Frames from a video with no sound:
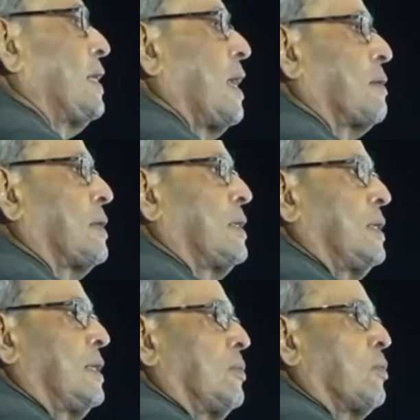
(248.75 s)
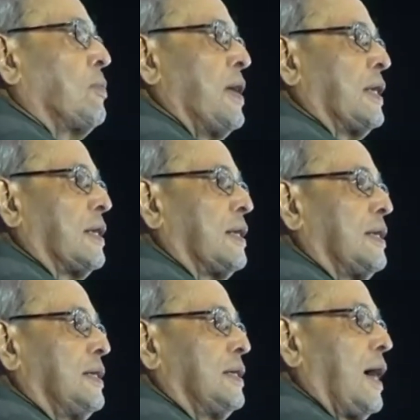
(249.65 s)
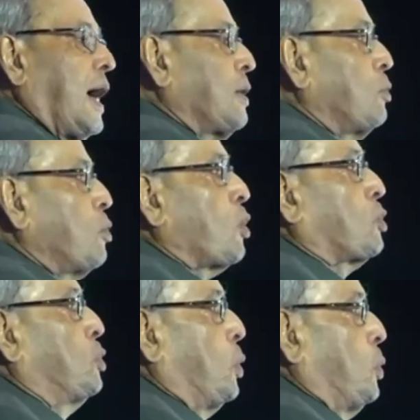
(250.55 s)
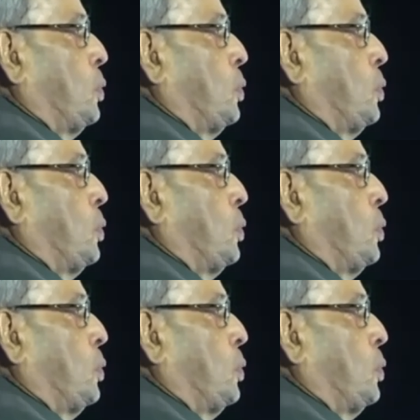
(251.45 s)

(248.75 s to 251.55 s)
and women, I do not know